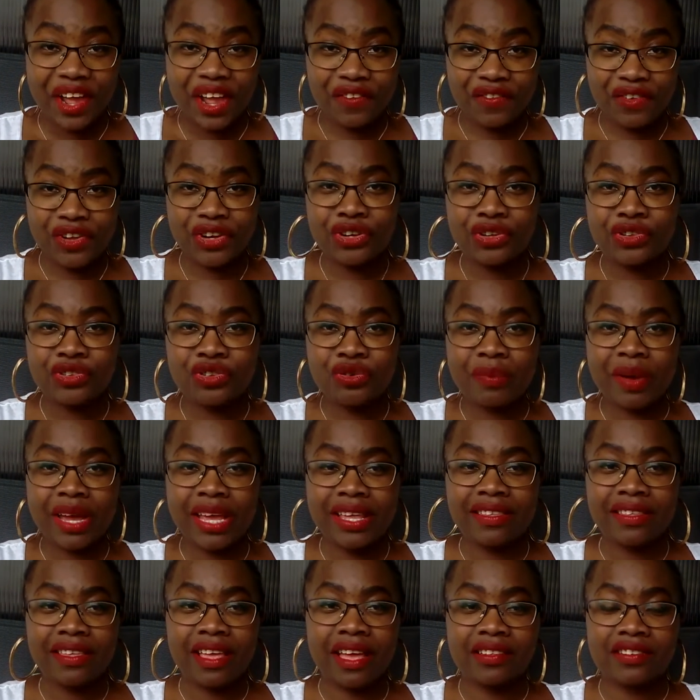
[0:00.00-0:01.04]
If you're new to
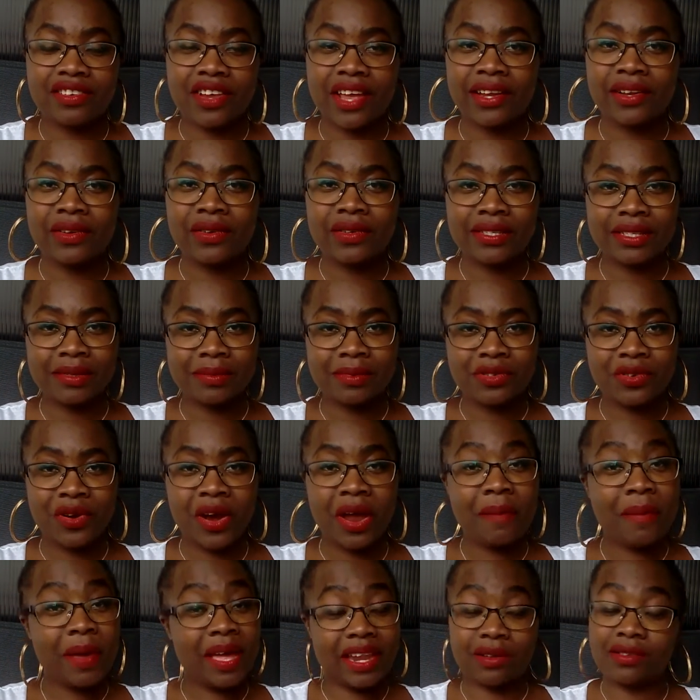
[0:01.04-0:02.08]
my channel,
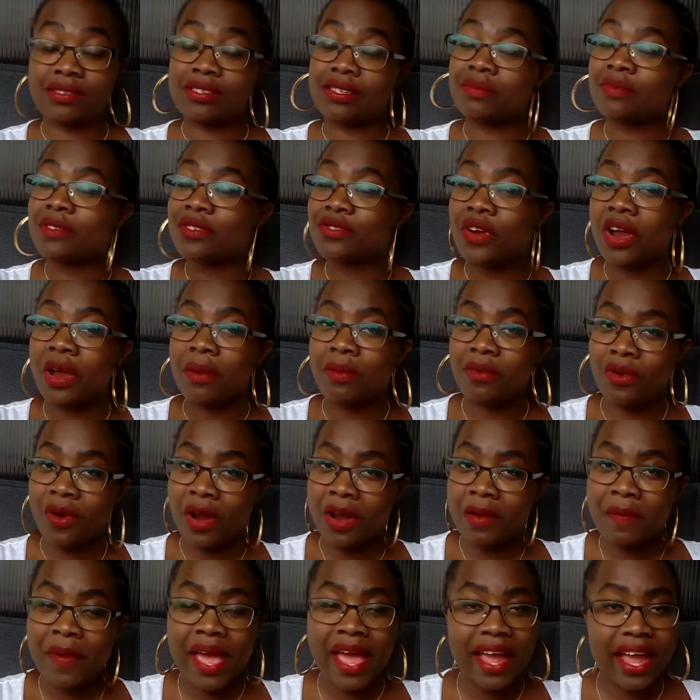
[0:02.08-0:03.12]
subscribe, and I'll subscribe
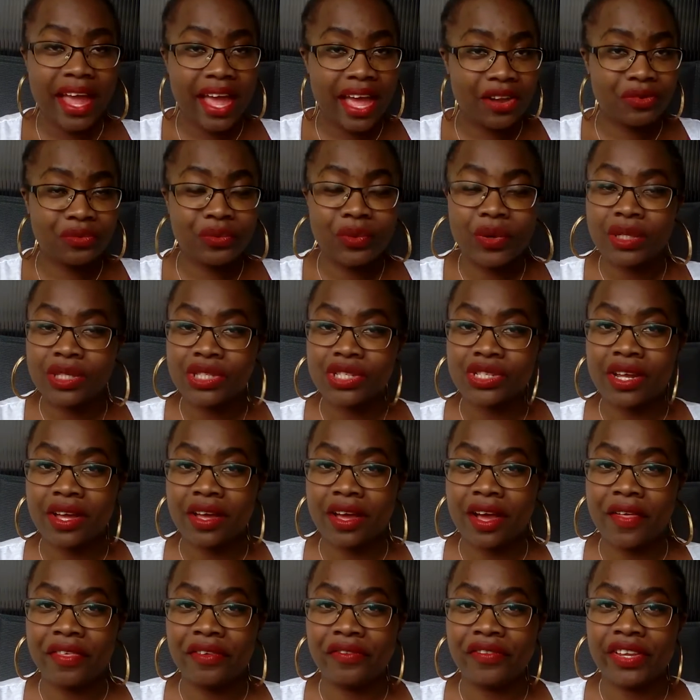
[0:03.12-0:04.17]
right back and watch
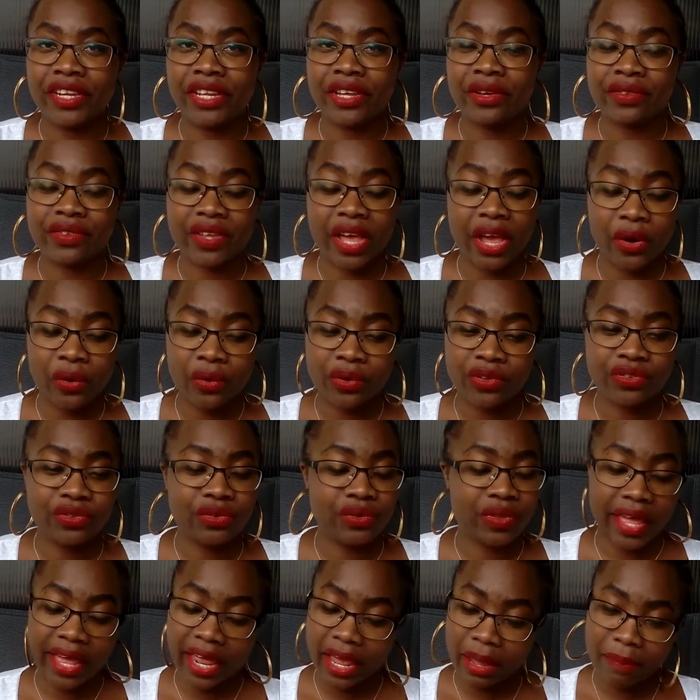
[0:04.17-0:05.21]
the videos. I always
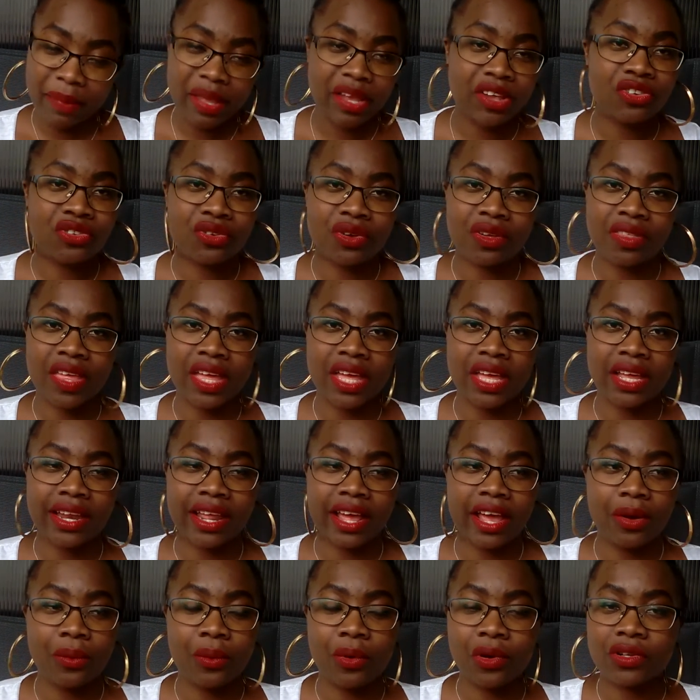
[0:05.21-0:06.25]
do that. I make sure that
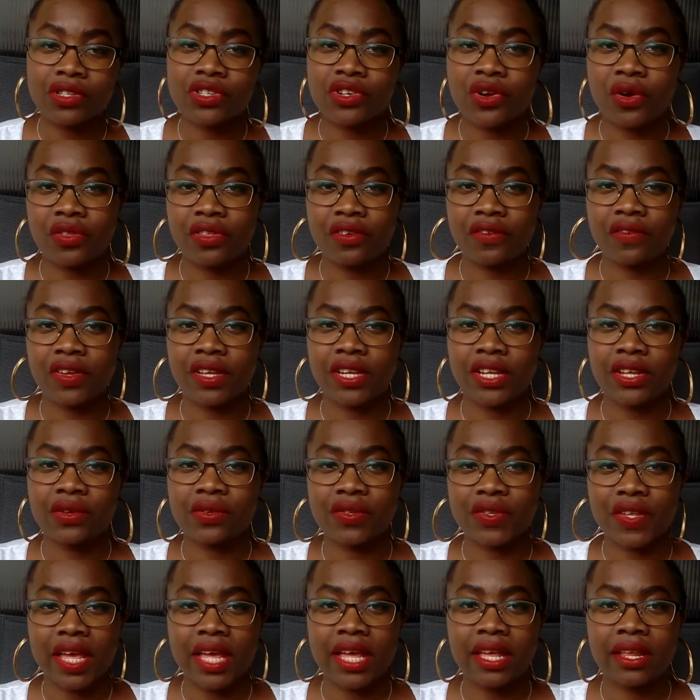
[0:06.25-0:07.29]
I watch all the
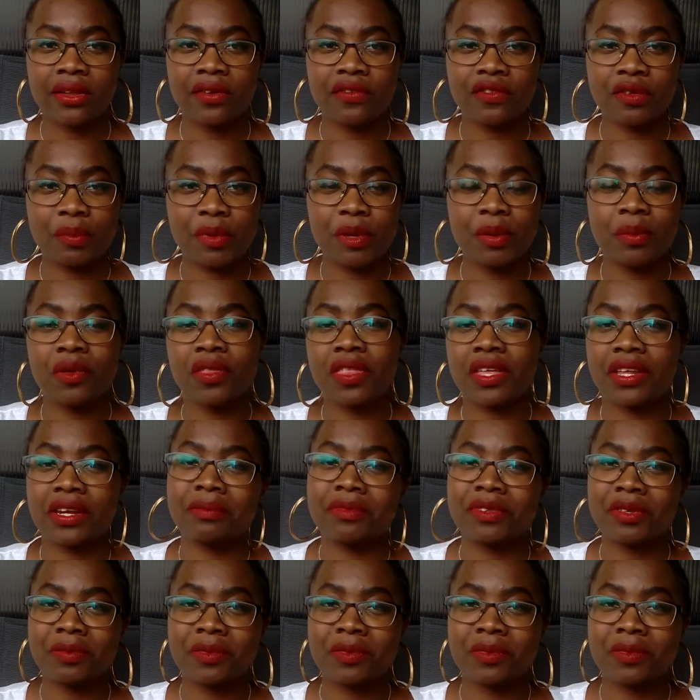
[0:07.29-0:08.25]
videos that the people that I'm